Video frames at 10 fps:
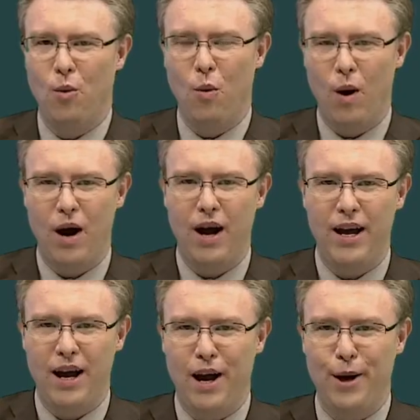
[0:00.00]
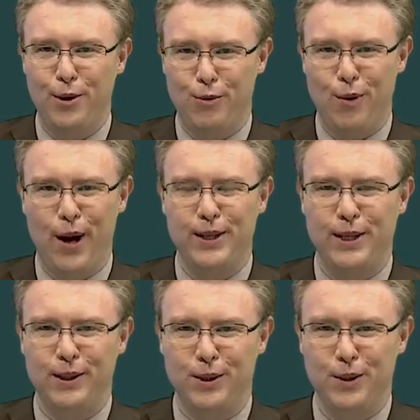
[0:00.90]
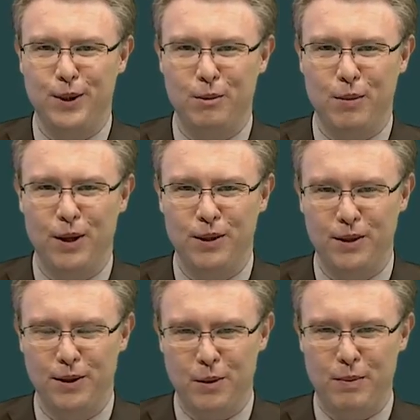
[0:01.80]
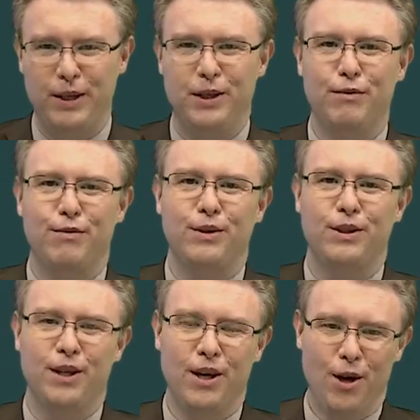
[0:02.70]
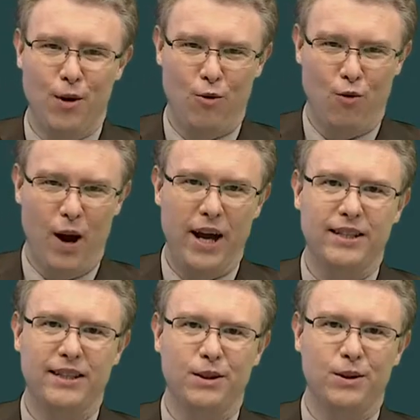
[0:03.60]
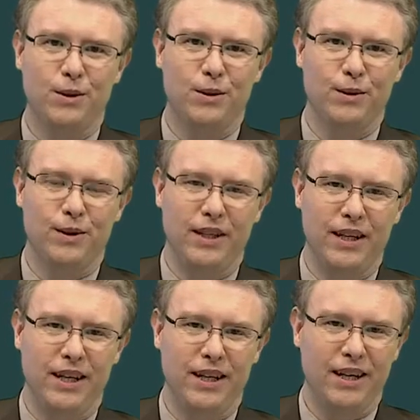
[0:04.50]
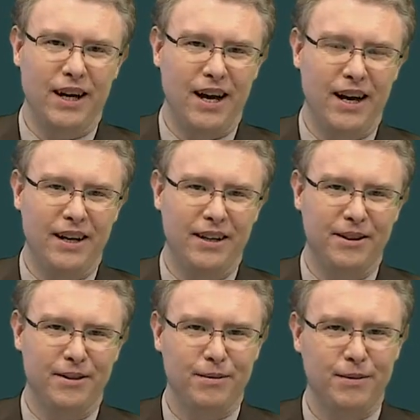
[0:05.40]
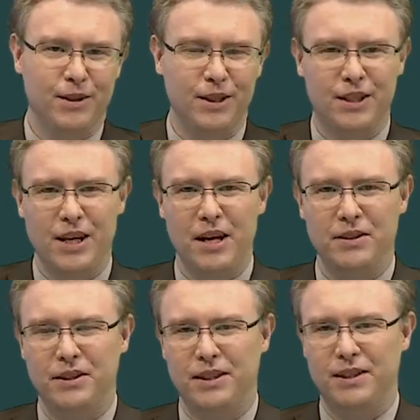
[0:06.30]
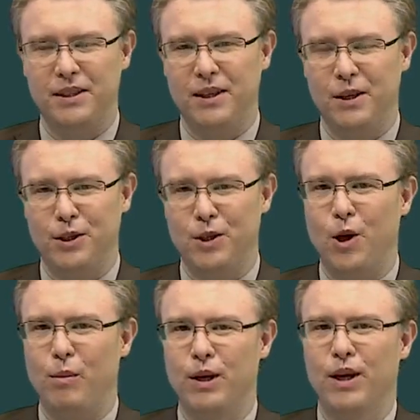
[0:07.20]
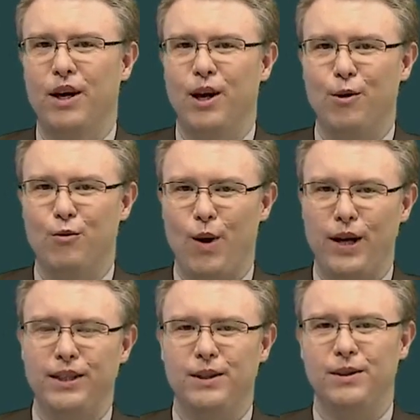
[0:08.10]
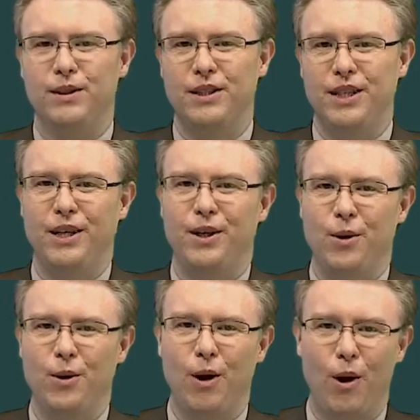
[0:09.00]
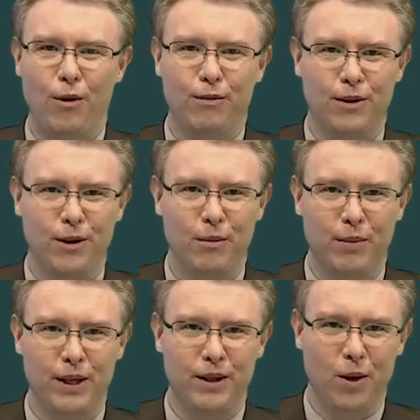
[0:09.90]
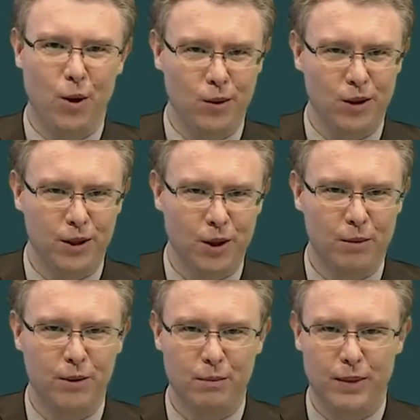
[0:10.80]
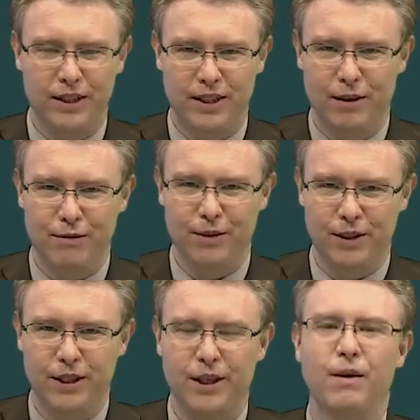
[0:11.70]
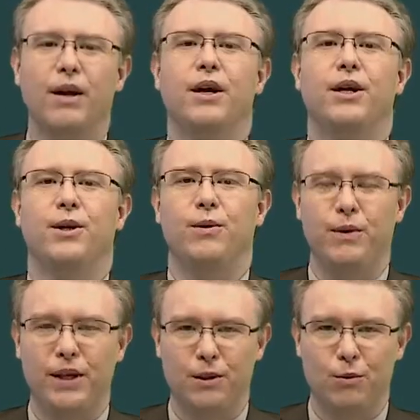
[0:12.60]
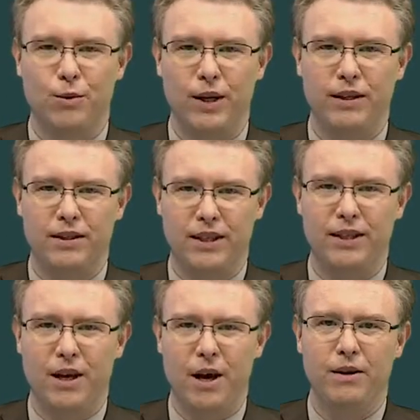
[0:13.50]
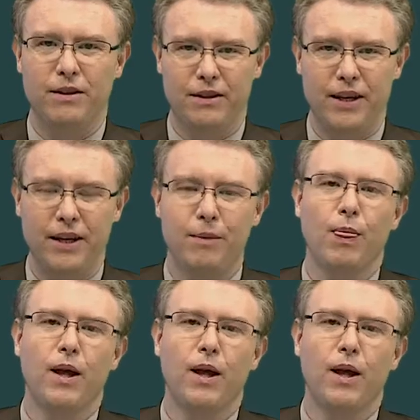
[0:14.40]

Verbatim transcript: Why are you writing to this person? There's a big difference writing to the uh, sales assistant in a shop and writing to the CEO of the company that owns the shop. There's a big difference here you need to really sit down and think.